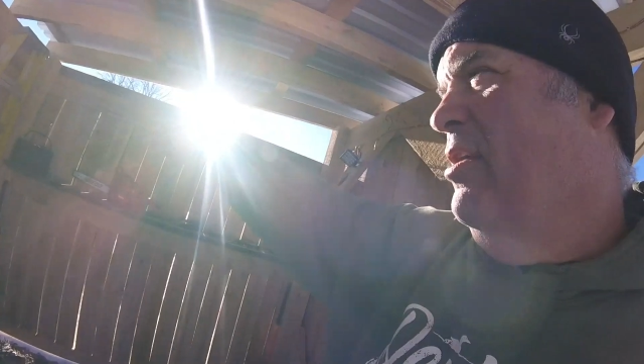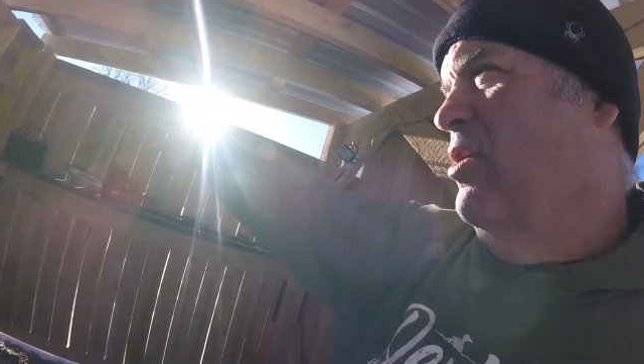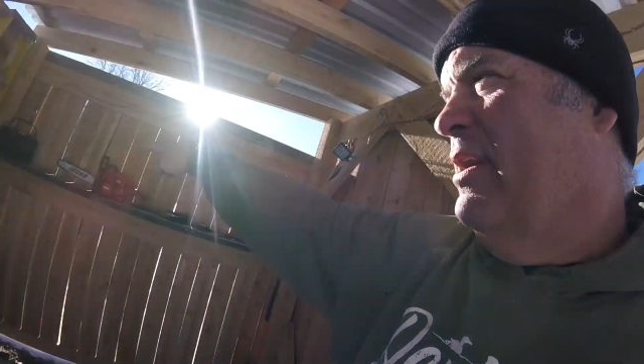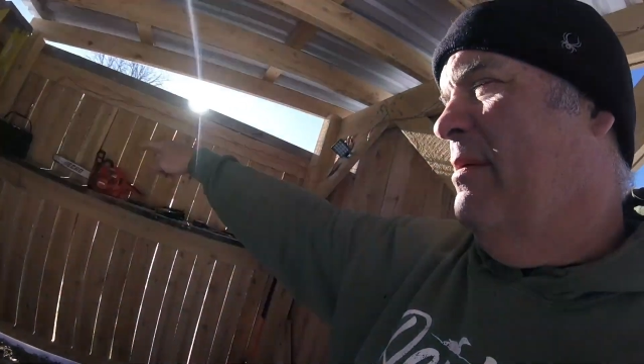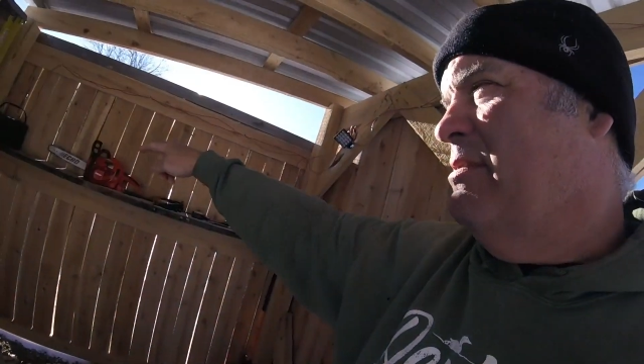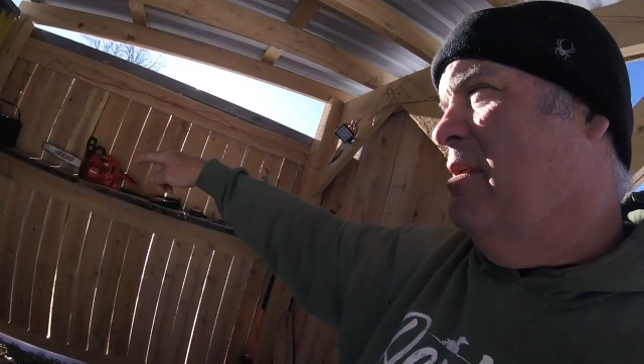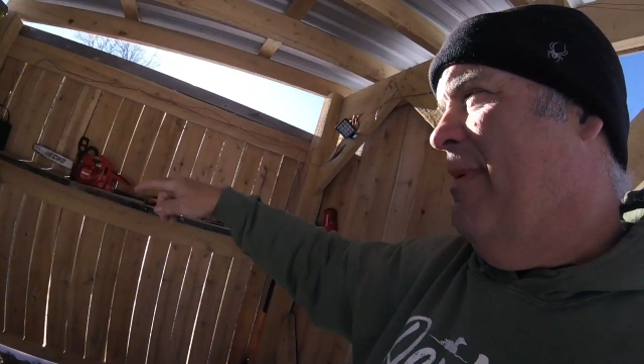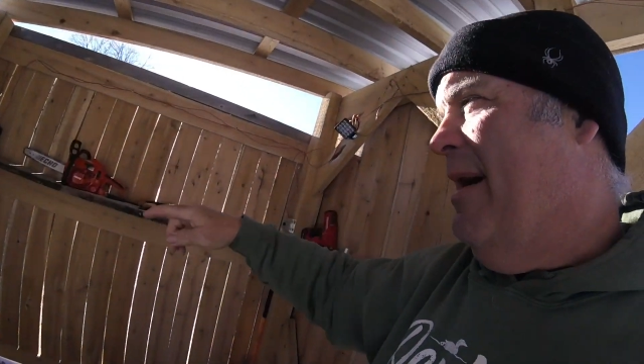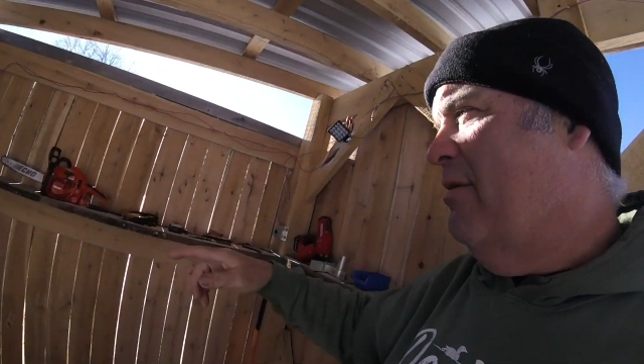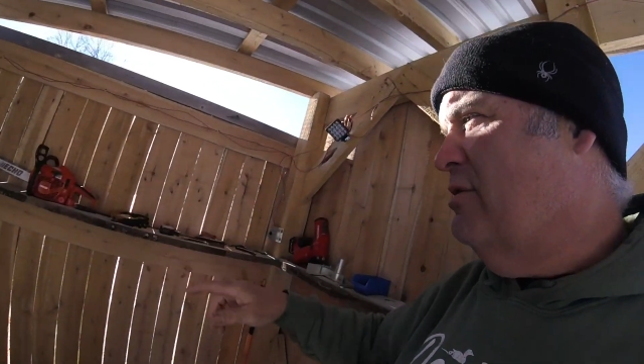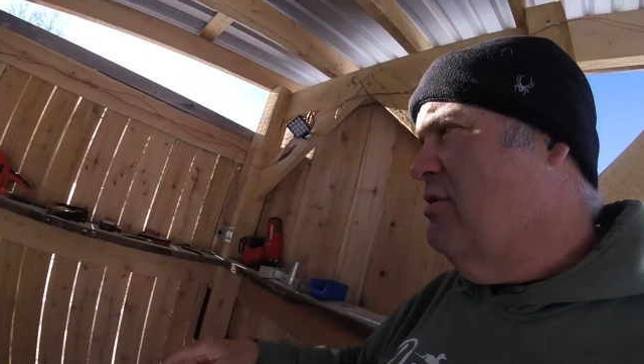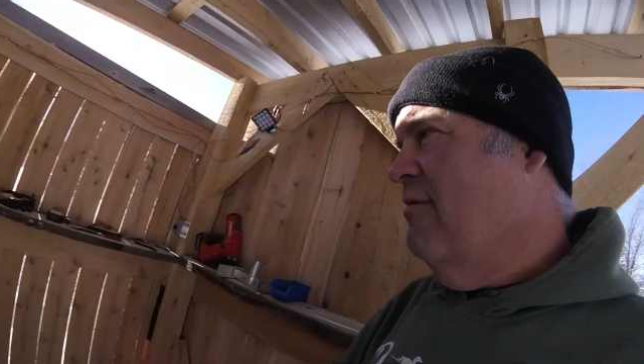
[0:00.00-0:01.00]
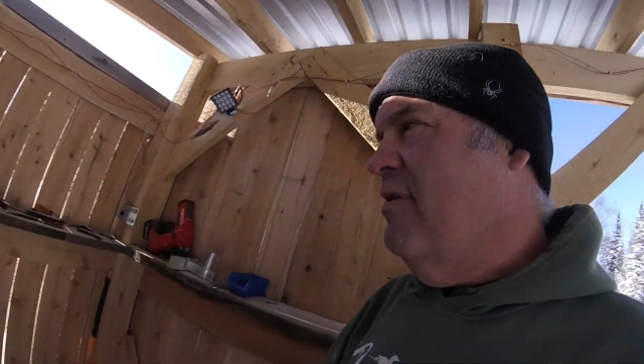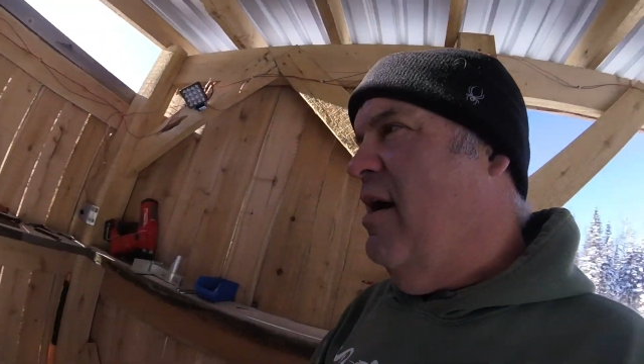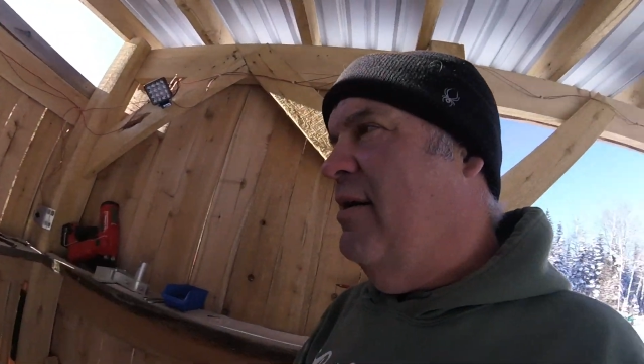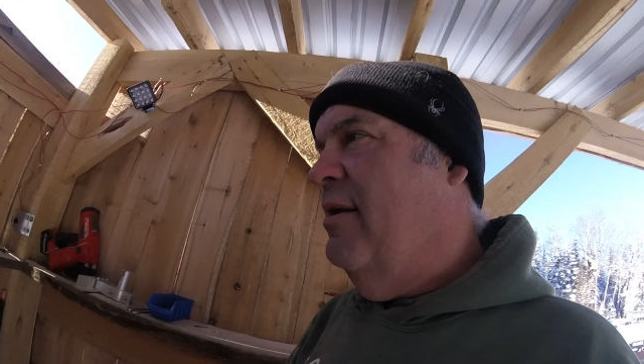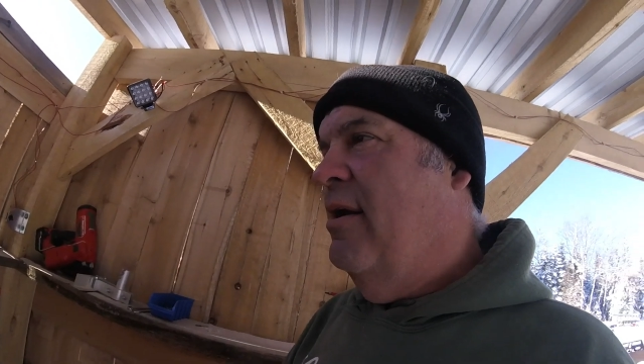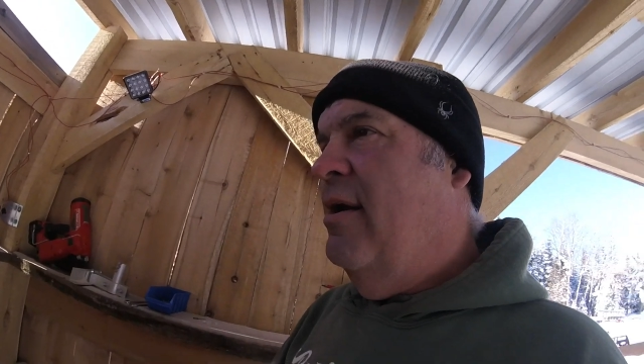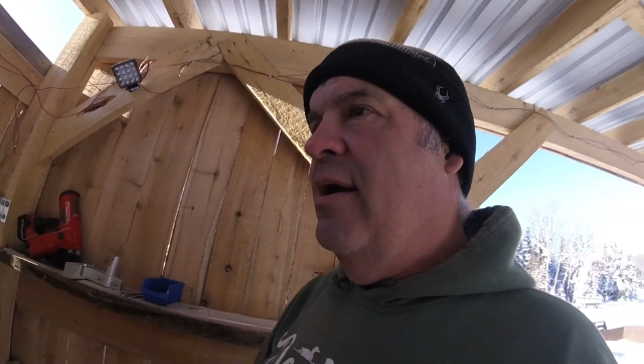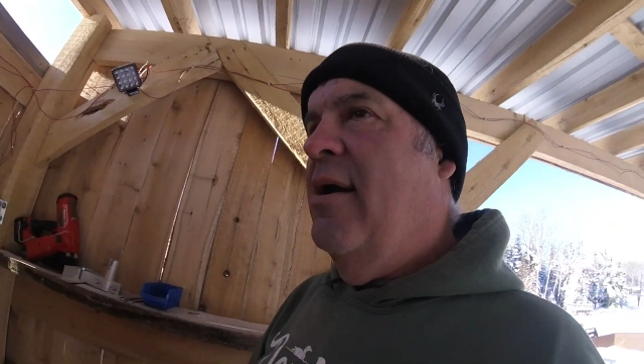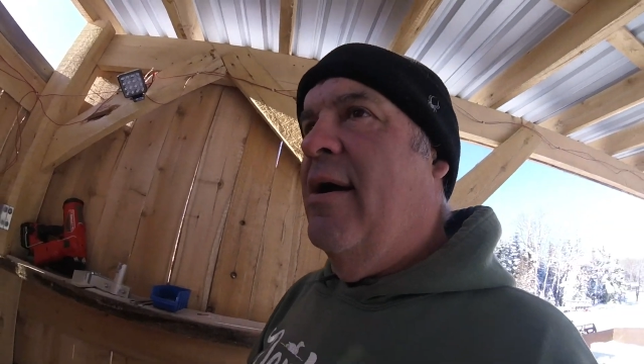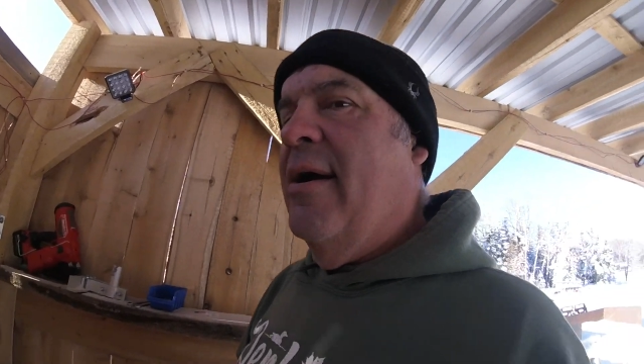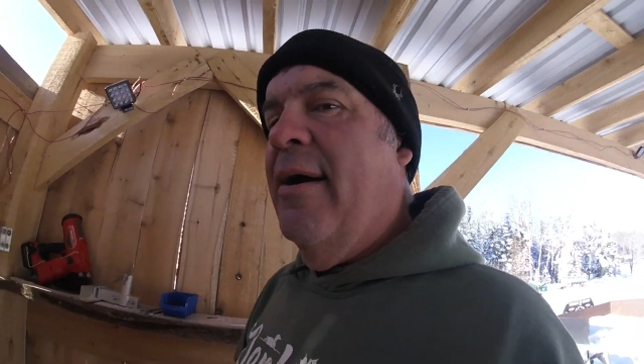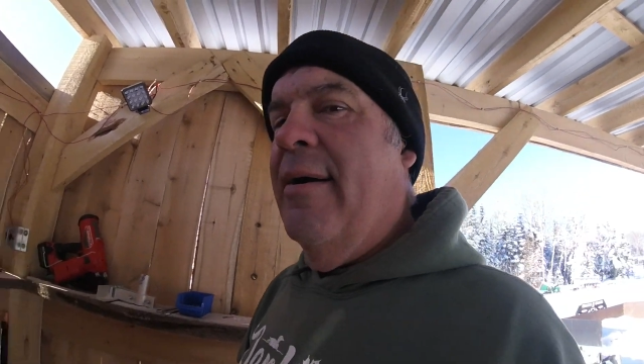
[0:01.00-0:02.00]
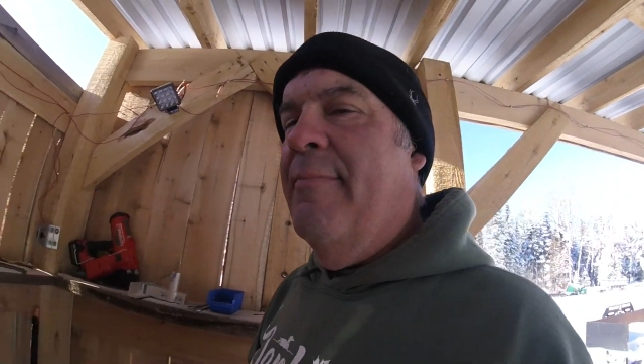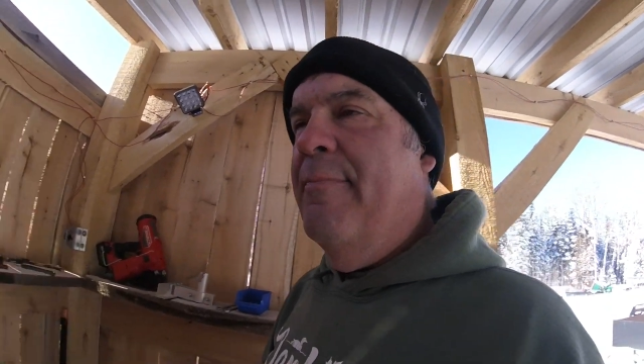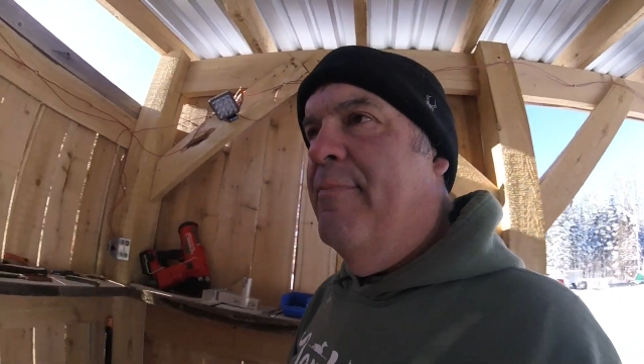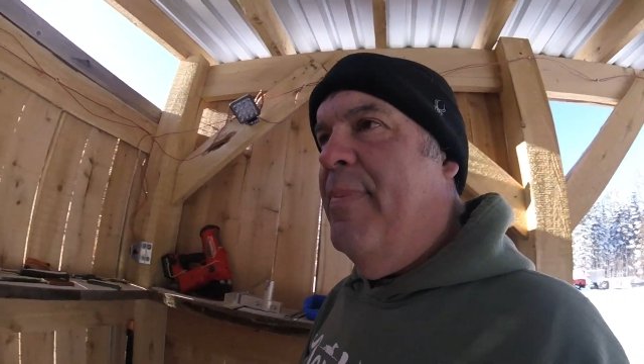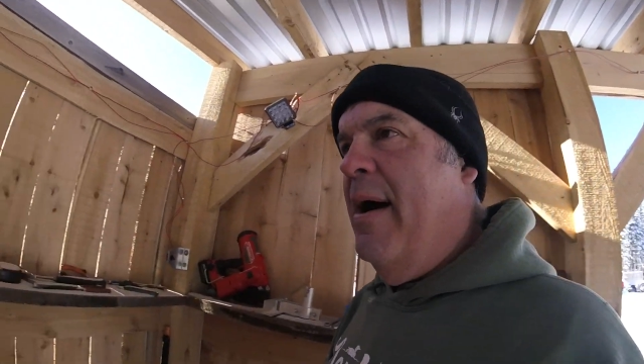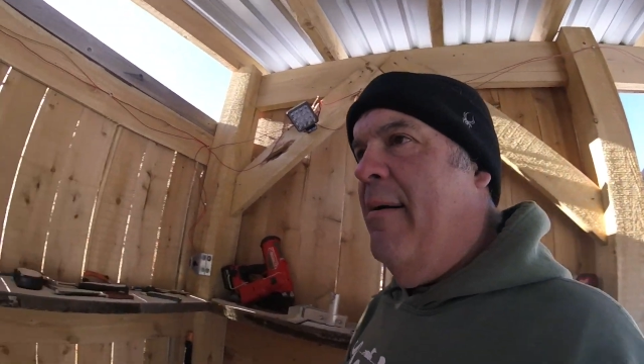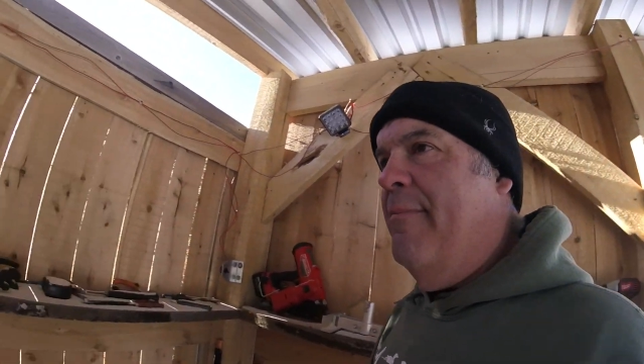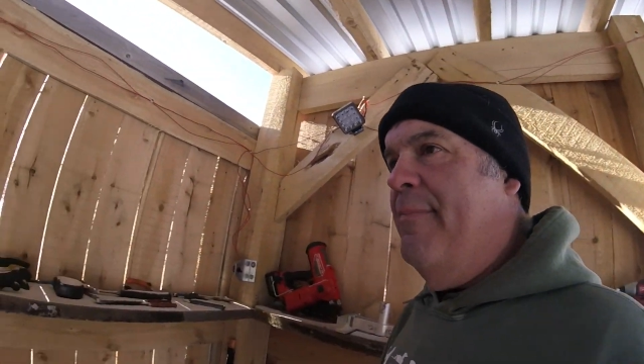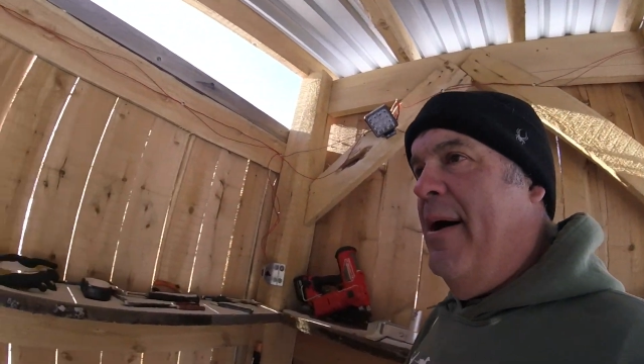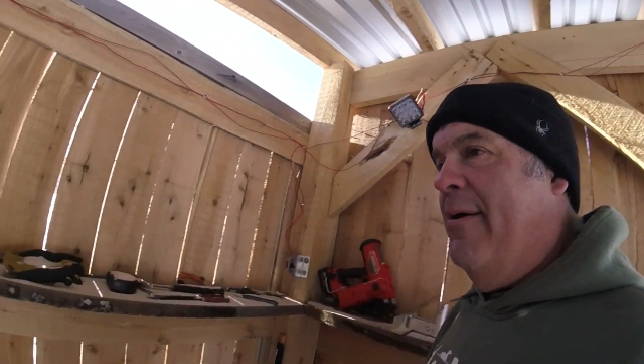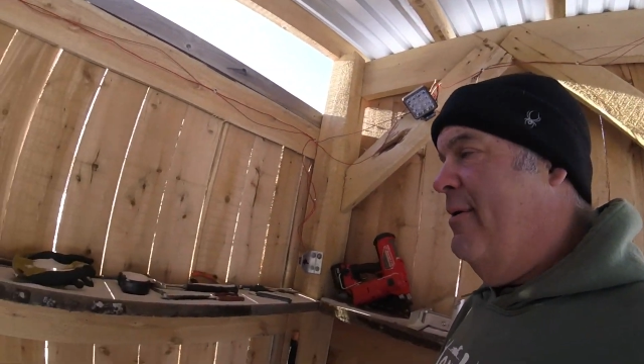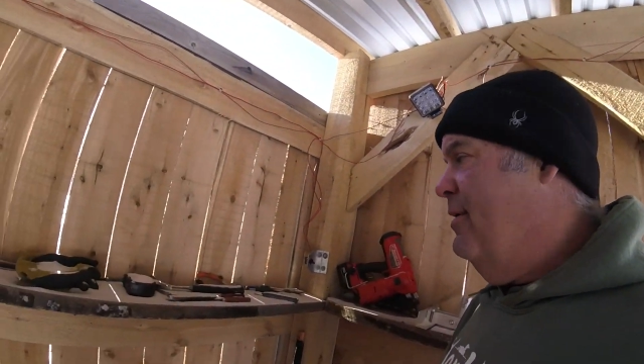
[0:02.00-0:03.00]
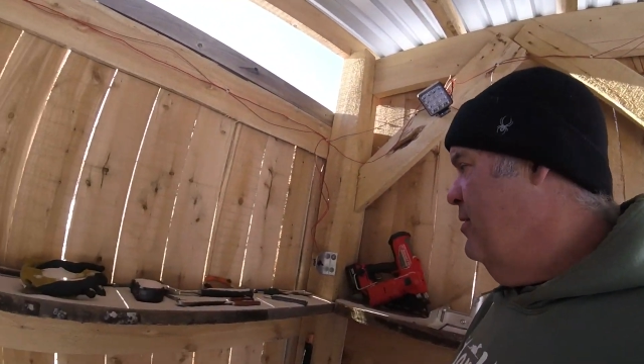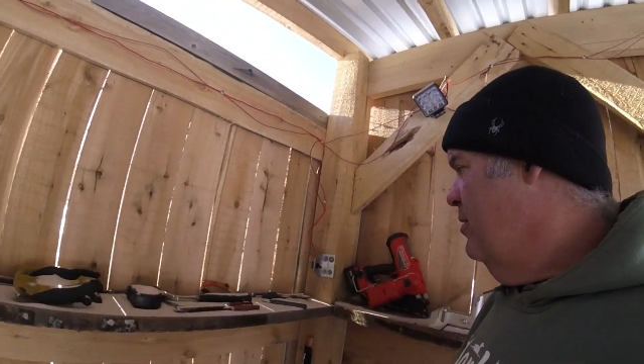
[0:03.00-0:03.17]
hook it up to the battery so I've got power,